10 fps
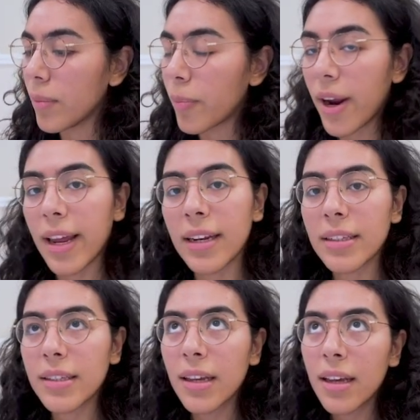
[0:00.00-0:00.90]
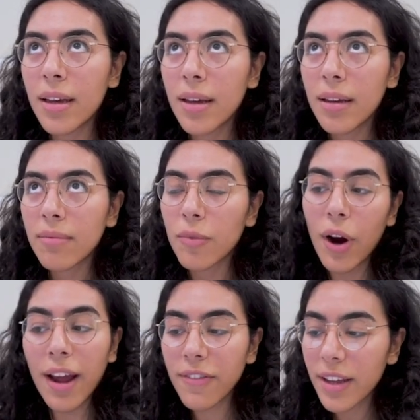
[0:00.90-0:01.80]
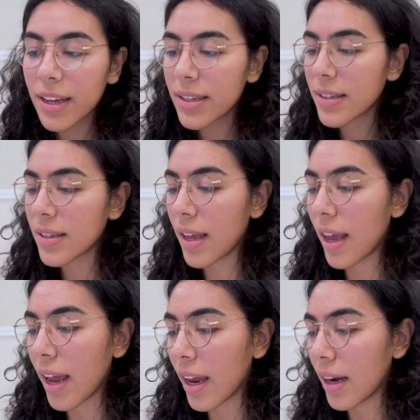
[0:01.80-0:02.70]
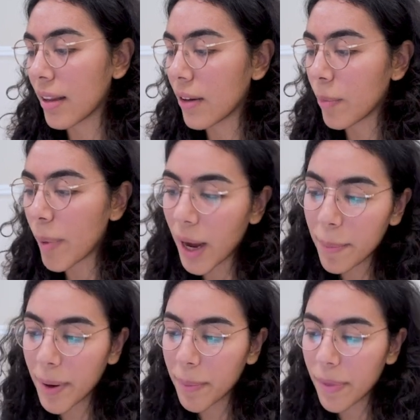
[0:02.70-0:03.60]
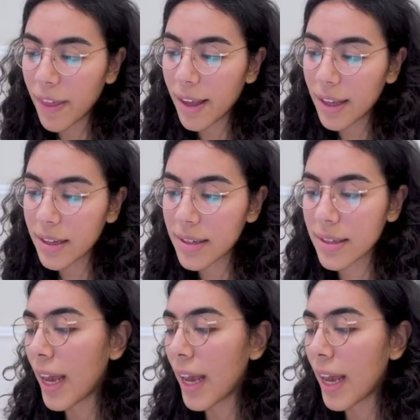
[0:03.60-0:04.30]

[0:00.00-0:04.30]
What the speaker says: bright graphics and little pop-up things.